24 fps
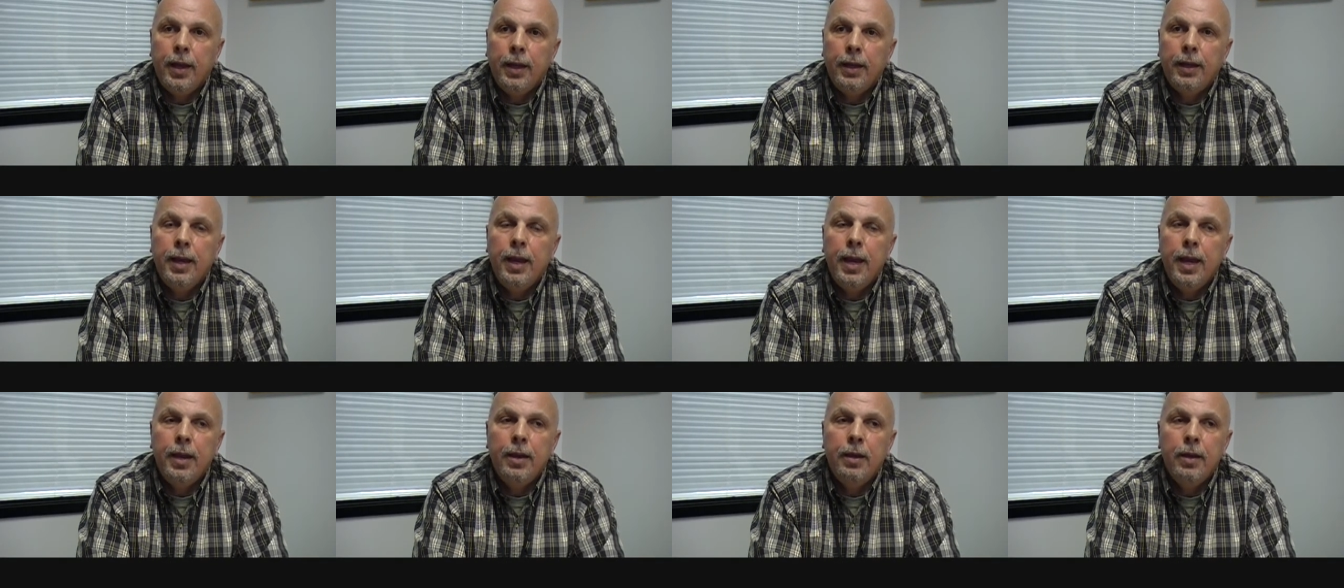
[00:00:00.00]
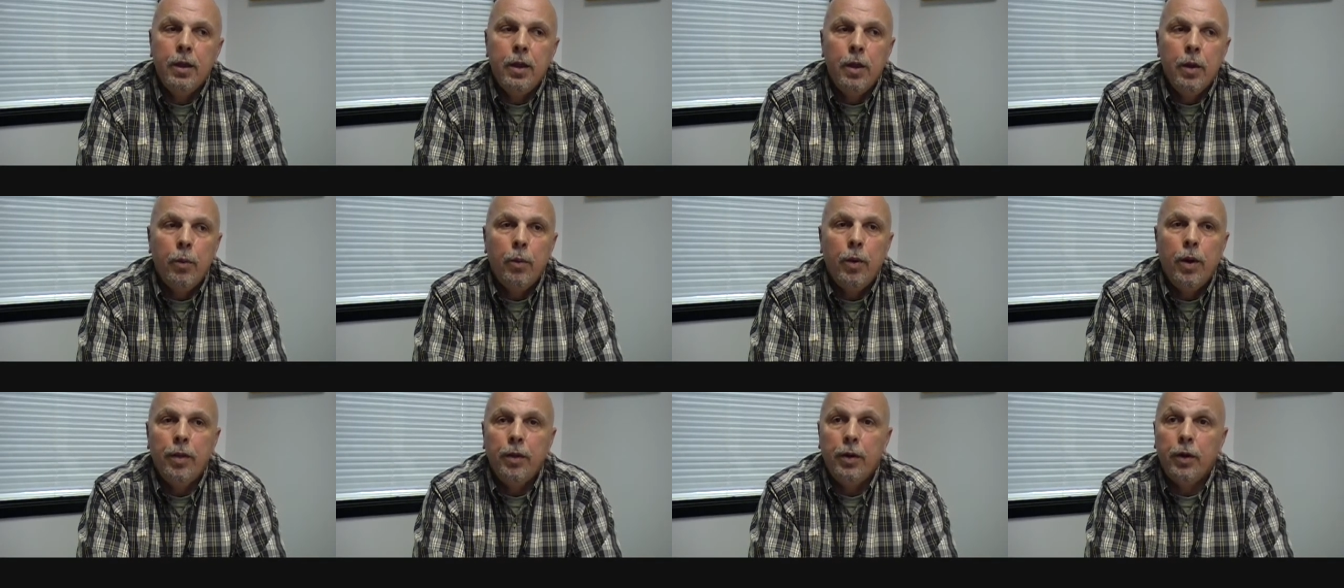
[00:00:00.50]
Again,
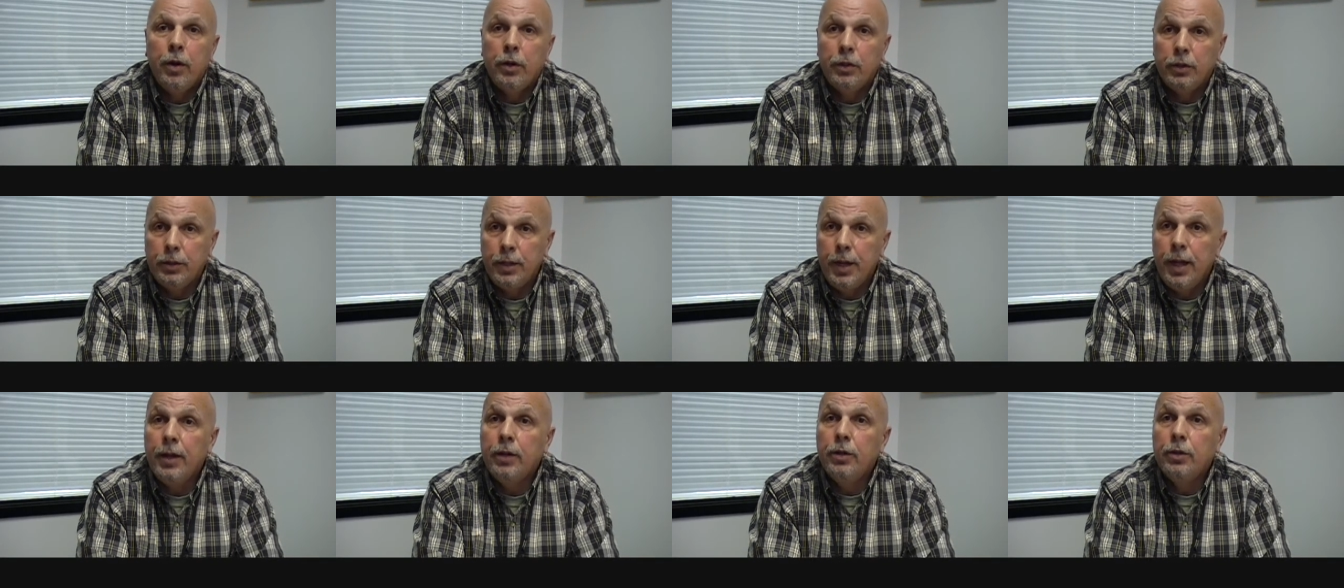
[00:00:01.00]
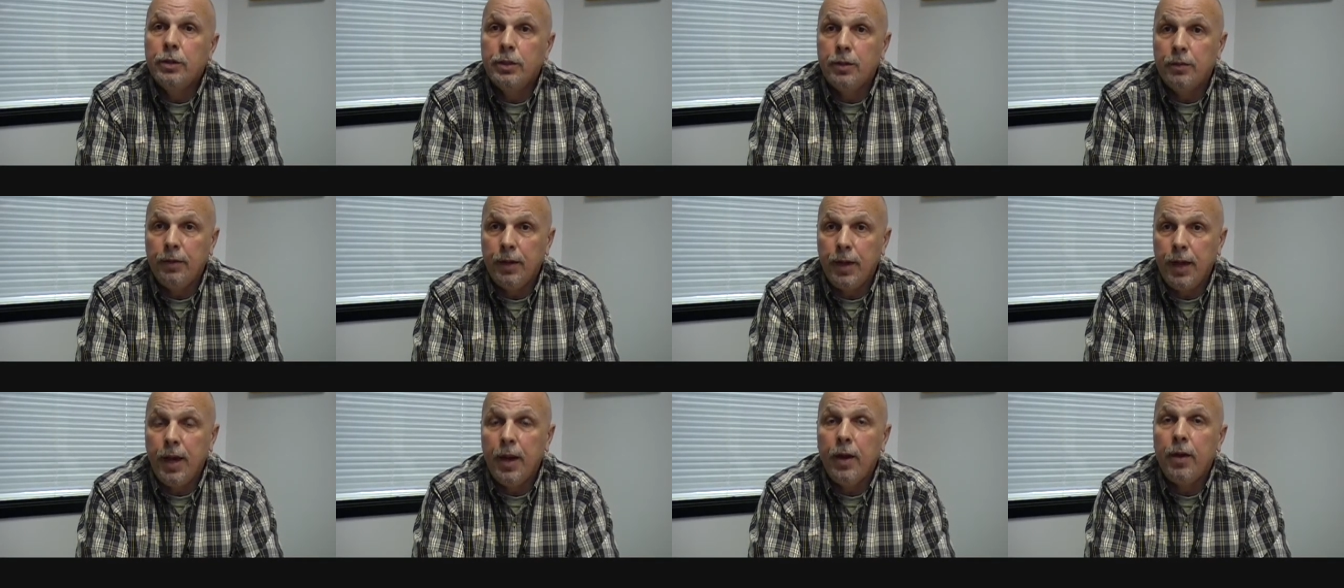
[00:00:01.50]
while there are standards
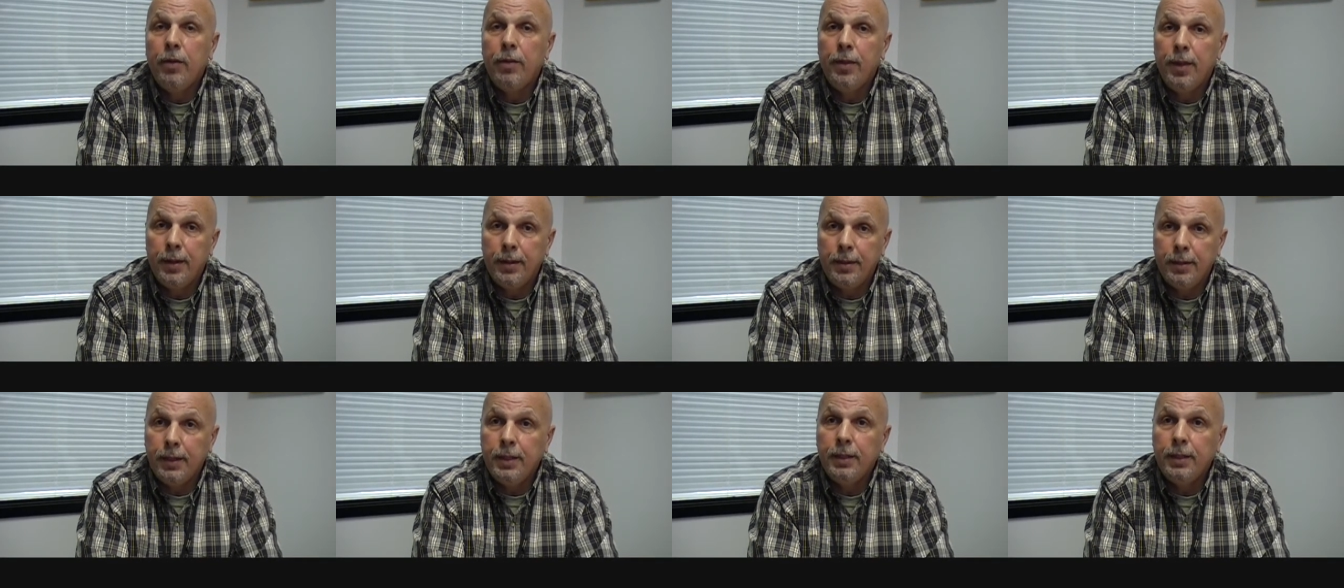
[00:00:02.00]
of care that